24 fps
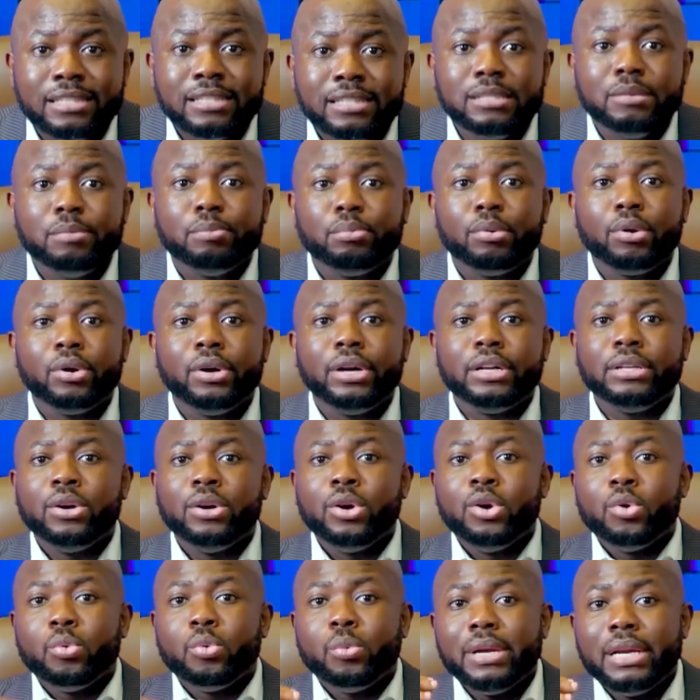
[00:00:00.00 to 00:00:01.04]
and deployed
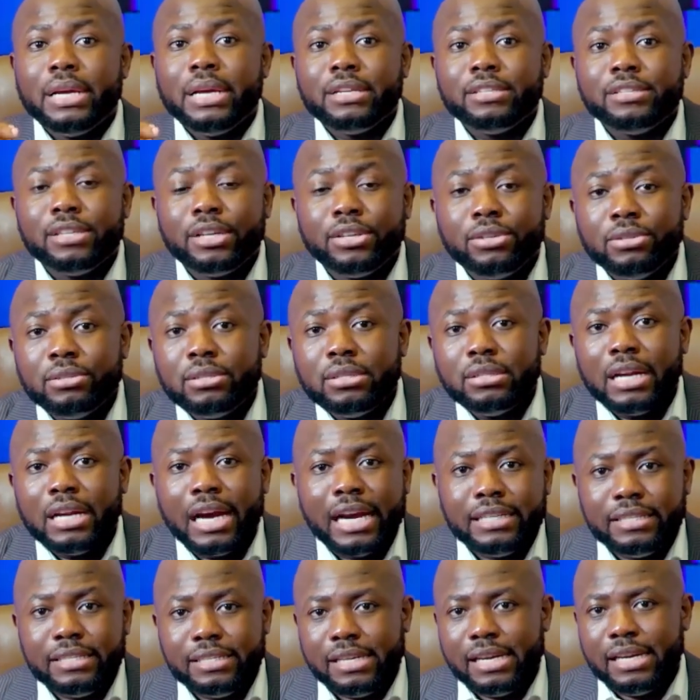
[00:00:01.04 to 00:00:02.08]
when executing
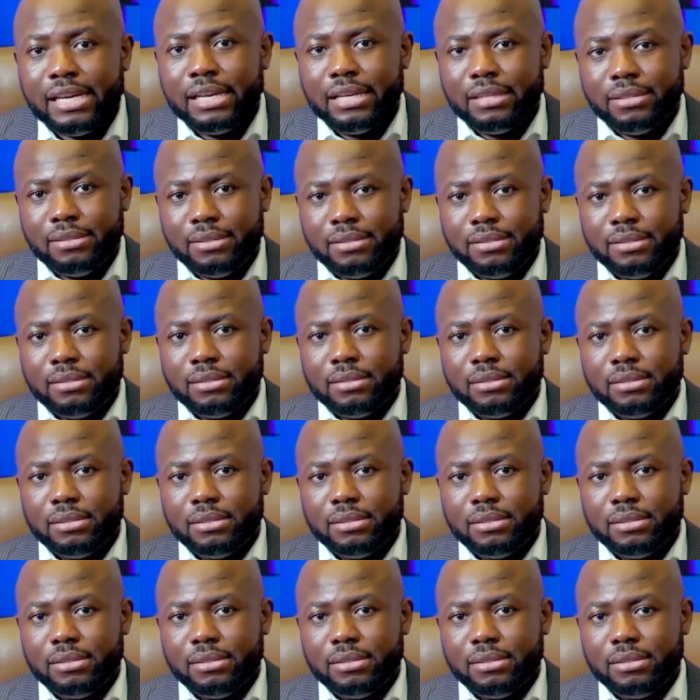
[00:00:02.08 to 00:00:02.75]
ideas.